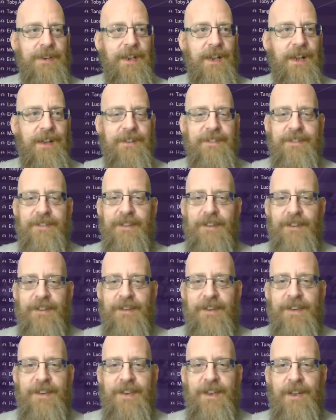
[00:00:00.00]
Arsenal
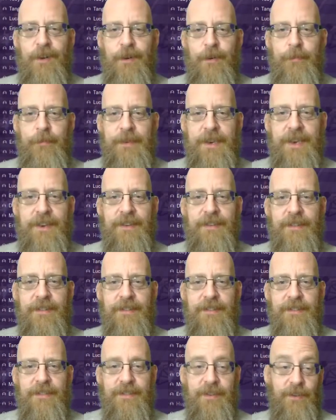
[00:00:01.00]
in their home kit.
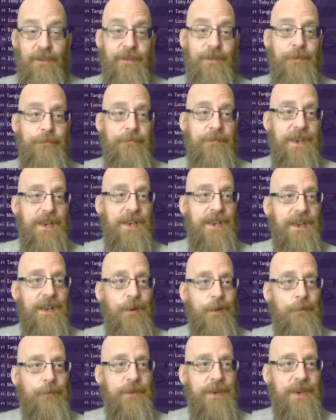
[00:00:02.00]
Tottenham in their
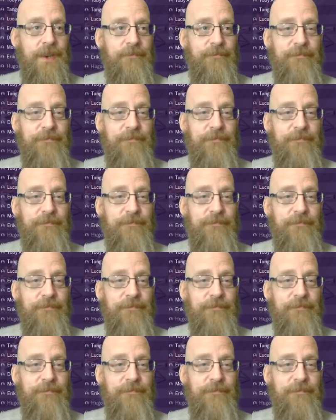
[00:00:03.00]
home kit.